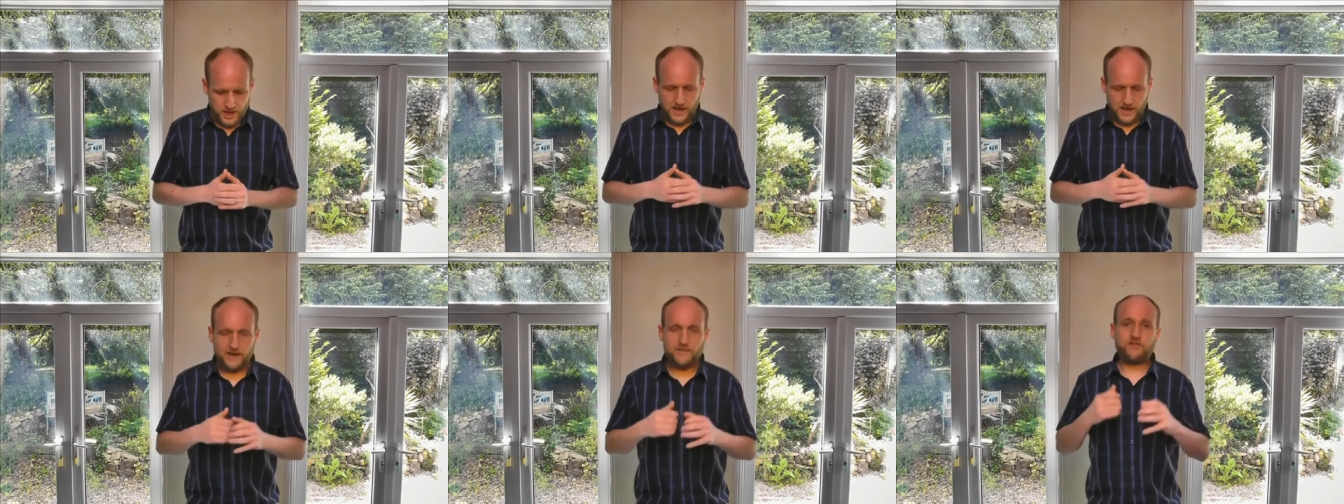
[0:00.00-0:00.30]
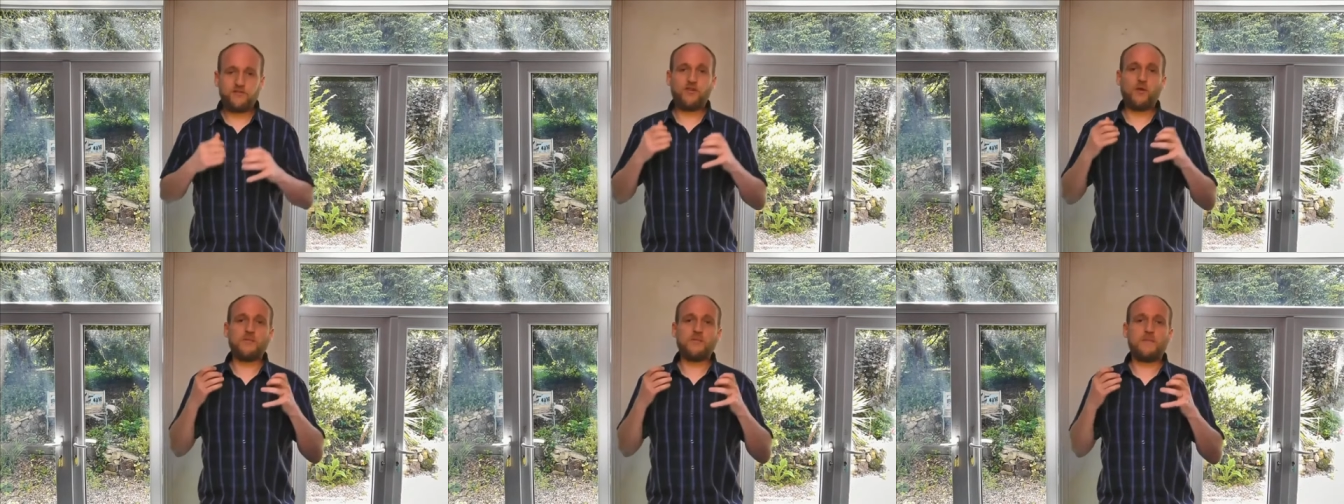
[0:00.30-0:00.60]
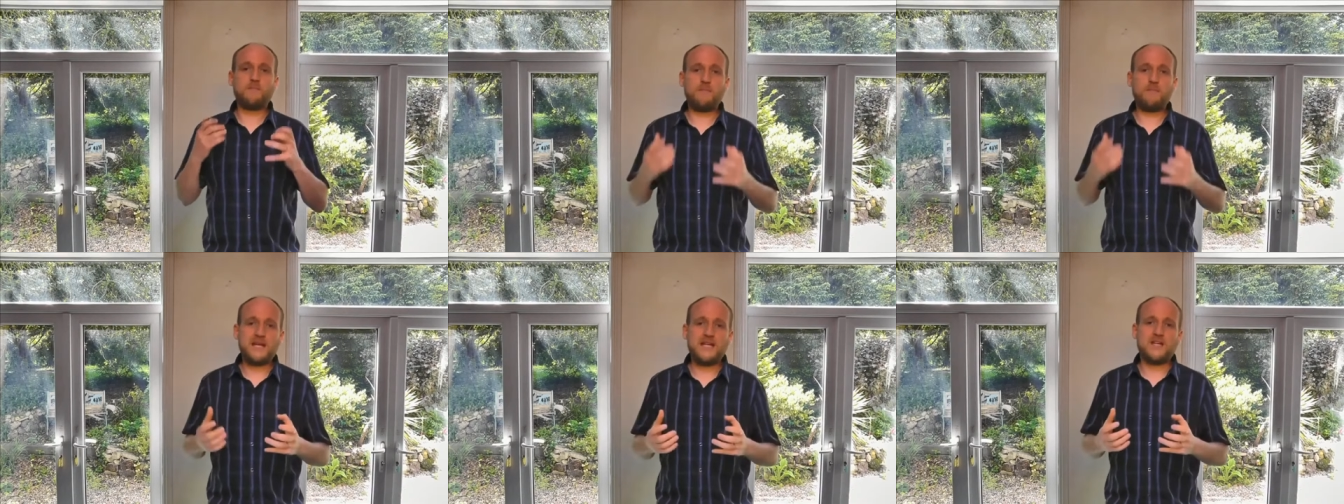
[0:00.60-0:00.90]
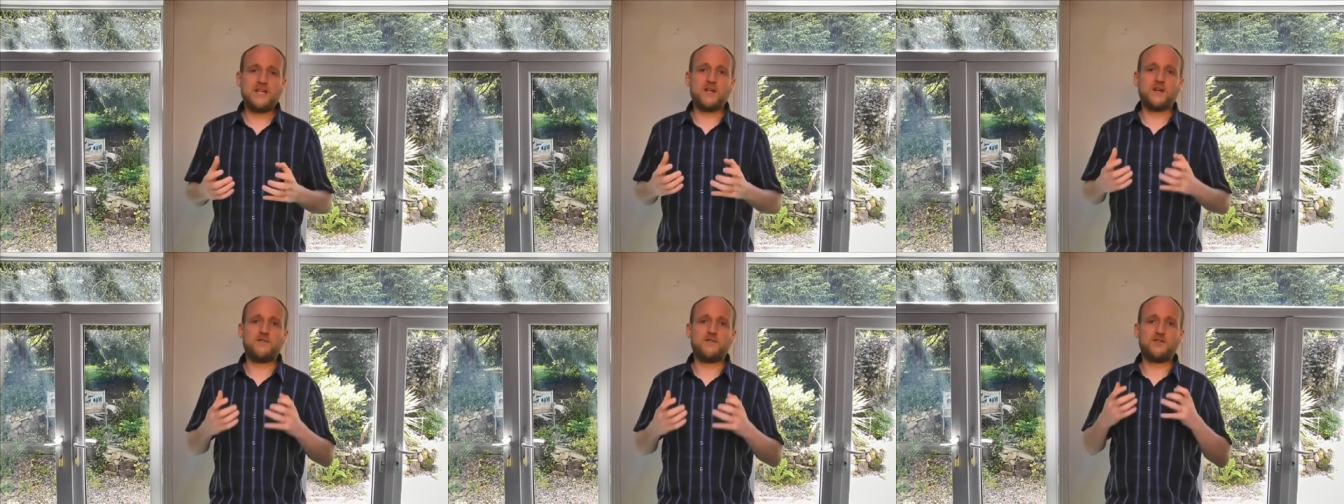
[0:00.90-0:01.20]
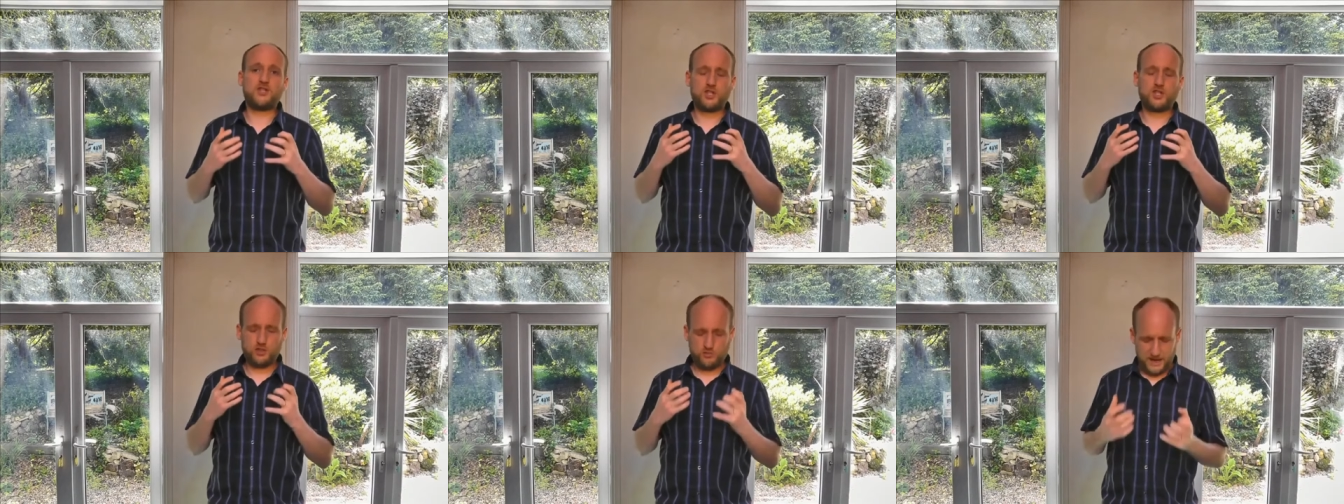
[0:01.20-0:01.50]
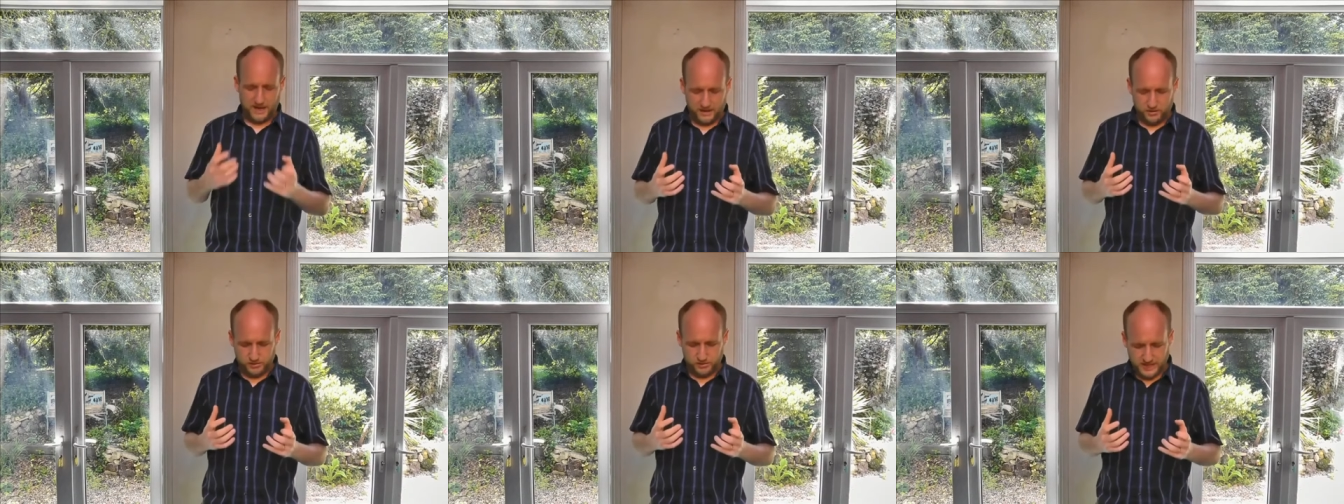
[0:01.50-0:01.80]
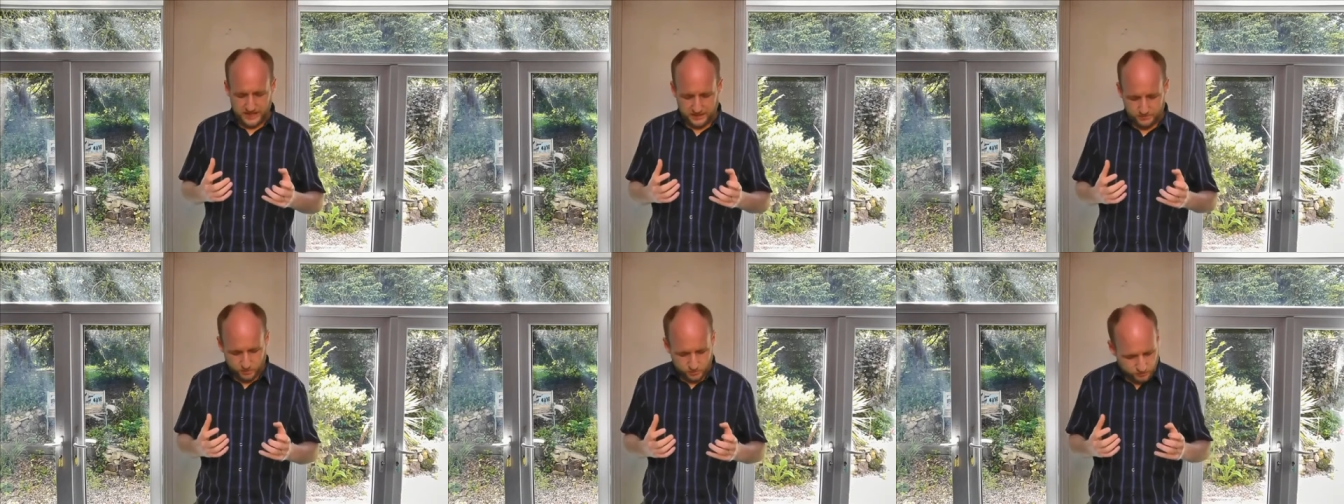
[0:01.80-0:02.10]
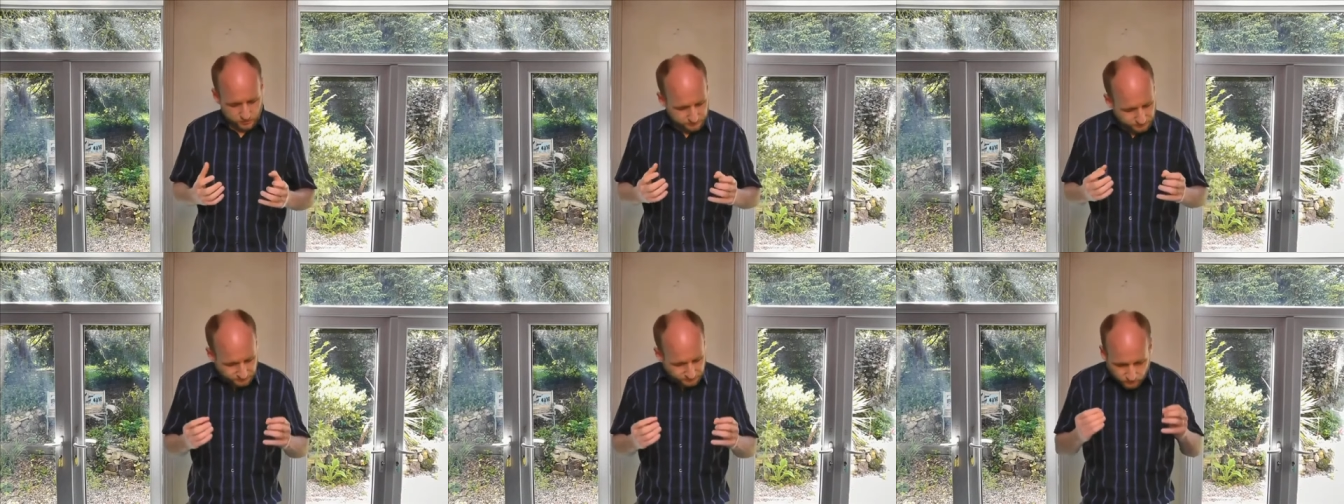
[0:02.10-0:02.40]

and from the meat of strangled animals.